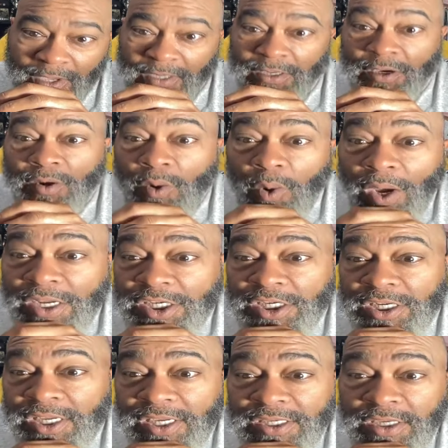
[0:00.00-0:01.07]
The
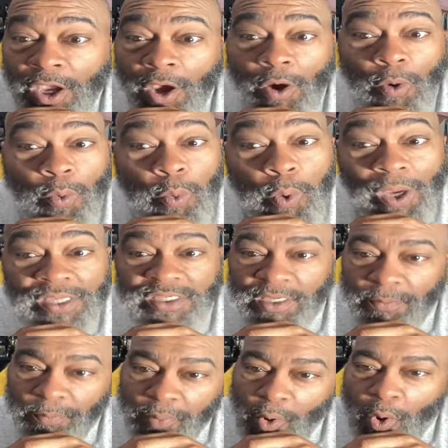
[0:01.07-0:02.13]
question is, what's
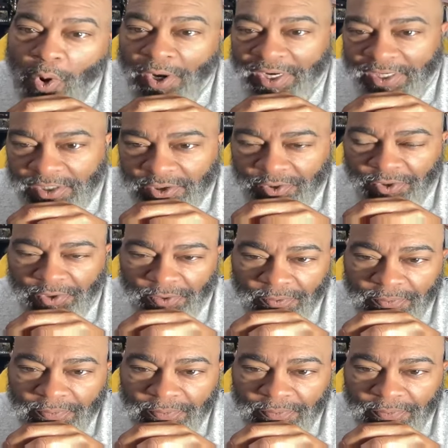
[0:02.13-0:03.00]
important to you?